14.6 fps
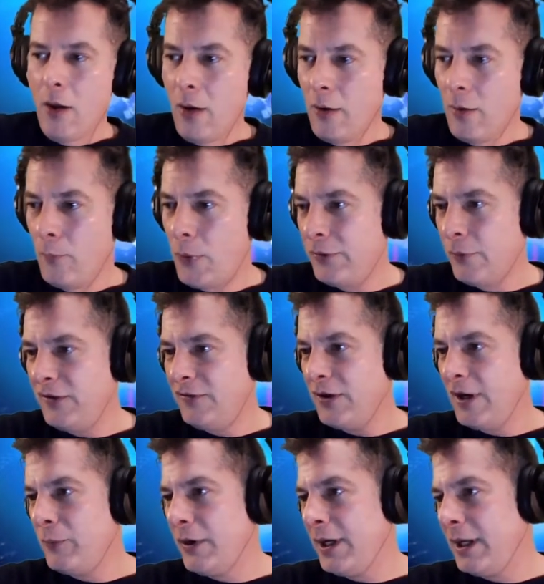But the reason I
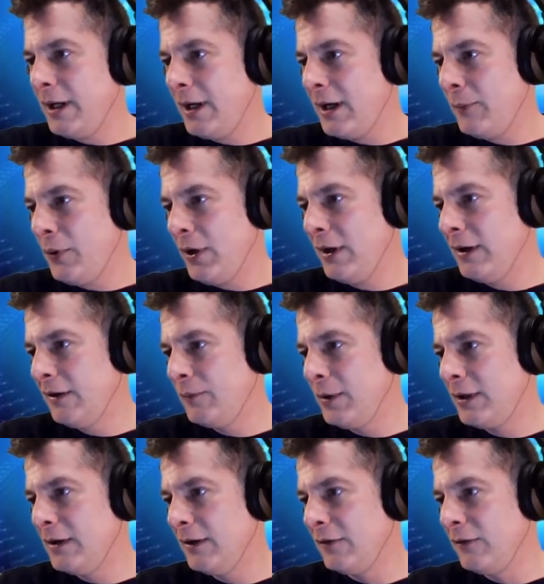bring it up is
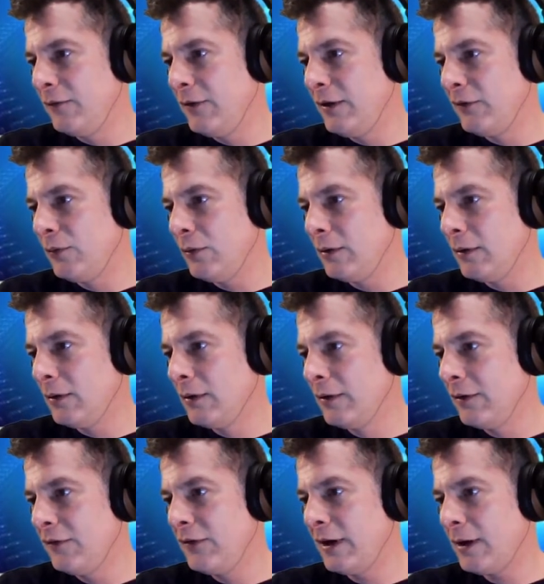because of this one,
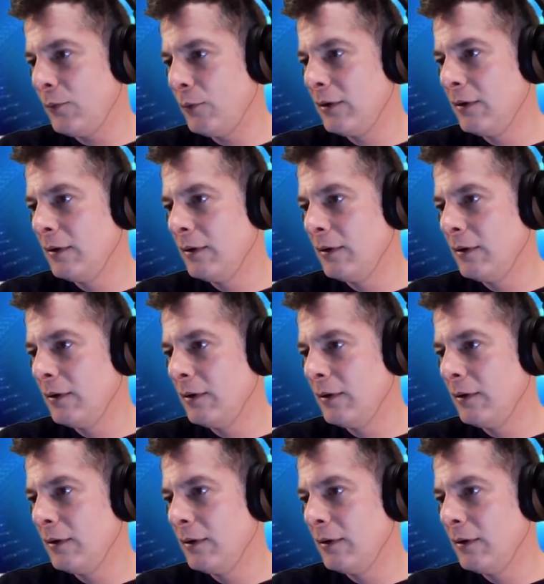the second one.